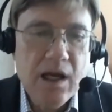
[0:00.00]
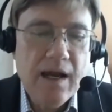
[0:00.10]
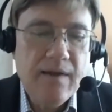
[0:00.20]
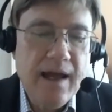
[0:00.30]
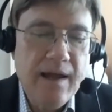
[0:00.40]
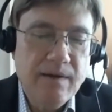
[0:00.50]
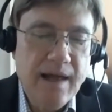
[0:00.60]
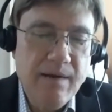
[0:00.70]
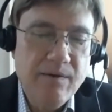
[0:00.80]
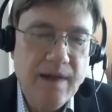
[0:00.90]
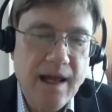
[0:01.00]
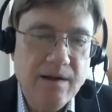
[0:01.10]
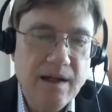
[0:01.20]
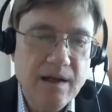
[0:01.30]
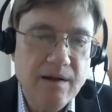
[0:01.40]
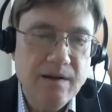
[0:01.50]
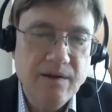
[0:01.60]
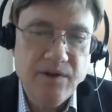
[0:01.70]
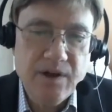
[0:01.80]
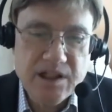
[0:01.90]
and they did
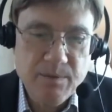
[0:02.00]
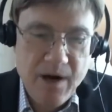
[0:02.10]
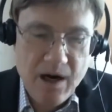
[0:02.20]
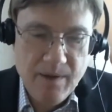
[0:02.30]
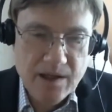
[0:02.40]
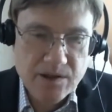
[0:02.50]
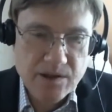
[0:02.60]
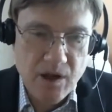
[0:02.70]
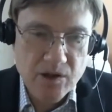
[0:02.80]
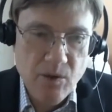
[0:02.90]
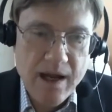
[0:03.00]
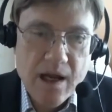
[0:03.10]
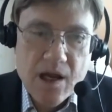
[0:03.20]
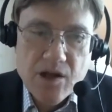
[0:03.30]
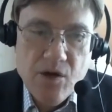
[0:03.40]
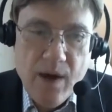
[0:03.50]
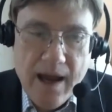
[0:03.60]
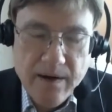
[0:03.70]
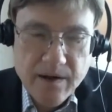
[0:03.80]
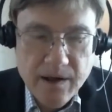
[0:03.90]
different experiments along the way. You
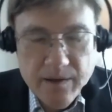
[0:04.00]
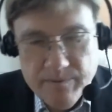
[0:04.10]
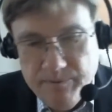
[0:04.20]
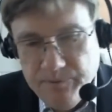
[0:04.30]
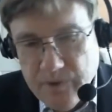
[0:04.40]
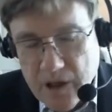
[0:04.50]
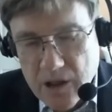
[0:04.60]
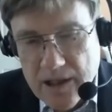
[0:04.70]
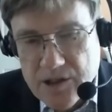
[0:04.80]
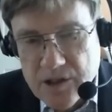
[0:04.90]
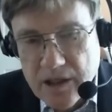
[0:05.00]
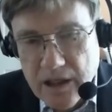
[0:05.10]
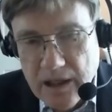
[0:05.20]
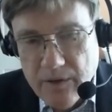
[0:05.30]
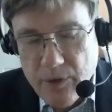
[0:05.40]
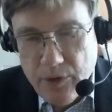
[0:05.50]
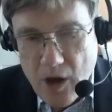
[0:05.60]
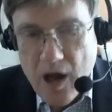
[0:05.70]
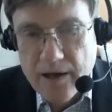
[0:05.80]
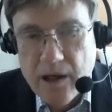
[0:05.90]
had Golitsyn
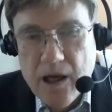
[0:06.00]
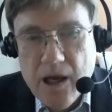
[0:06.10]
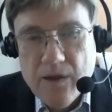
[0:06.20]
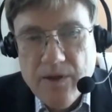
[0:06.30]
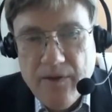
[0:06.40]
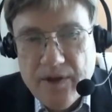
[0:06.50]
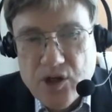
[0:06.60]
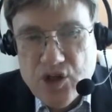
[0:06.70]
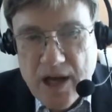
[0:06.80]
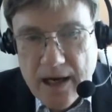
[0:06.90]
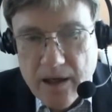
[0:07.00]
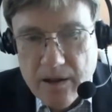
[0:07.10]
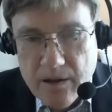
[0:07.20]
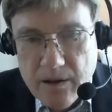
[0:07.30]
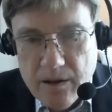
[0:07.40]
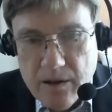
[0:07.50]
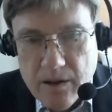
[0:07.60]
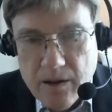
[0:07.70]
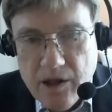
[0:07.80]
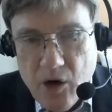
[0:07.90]
thought that the Czech,
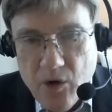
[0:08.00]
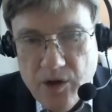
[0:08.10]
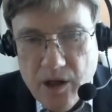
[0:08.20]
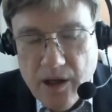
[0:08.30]
what